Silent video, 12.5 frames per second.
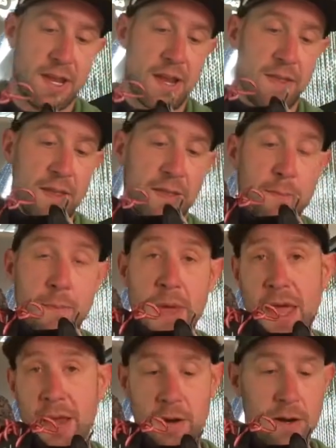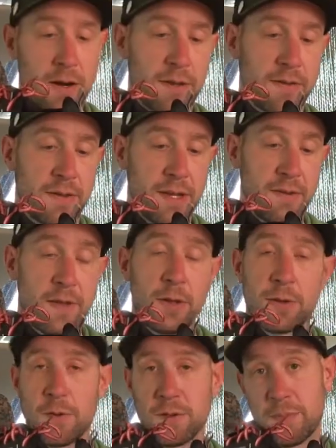and then the
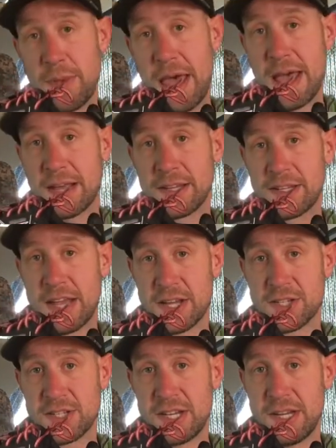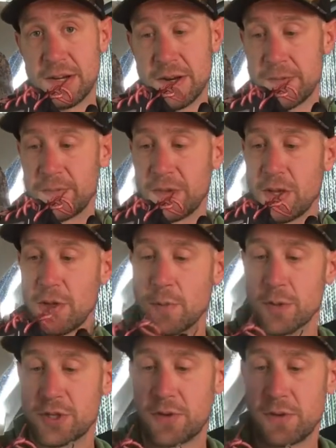Velcro on the back attaches here,
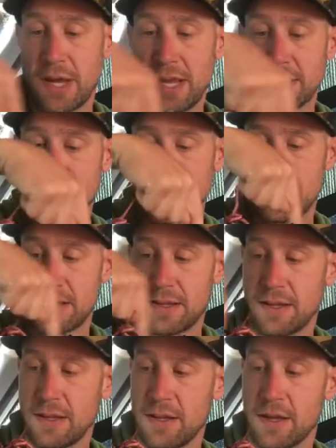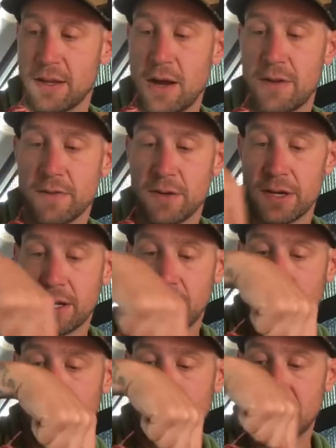which creates a covering
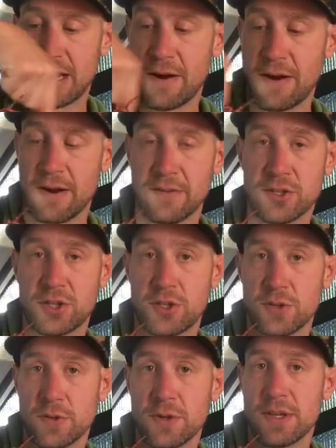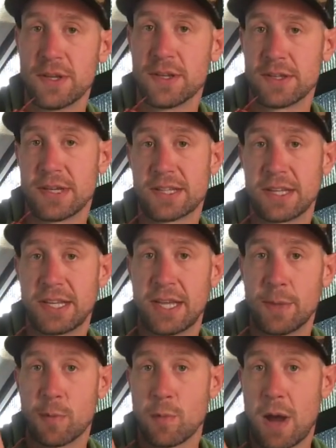on this area of the shoe. So that's going to
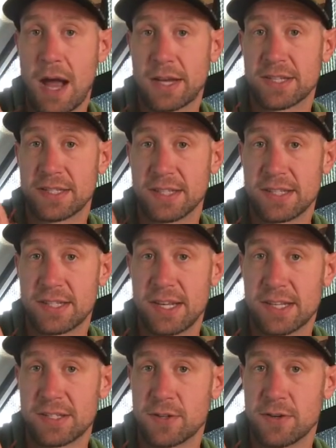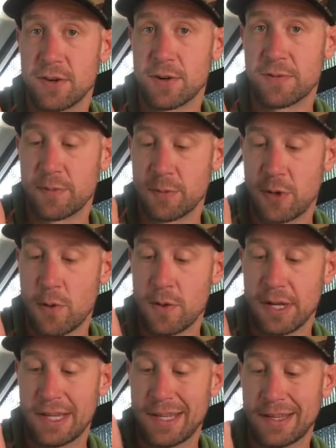keep rocks and sticks and dirt from
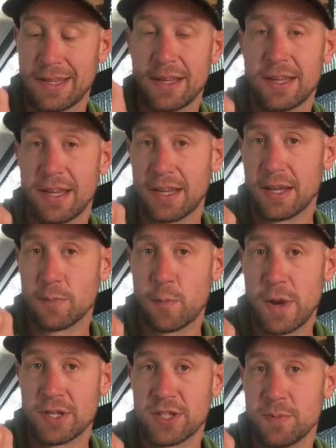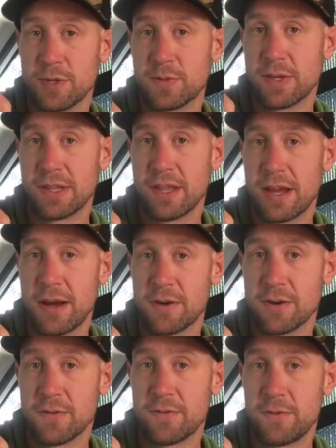going in and getting wedged in between there
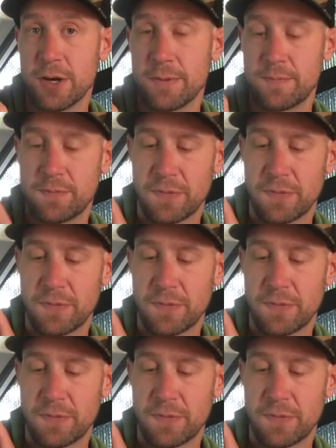and your foot.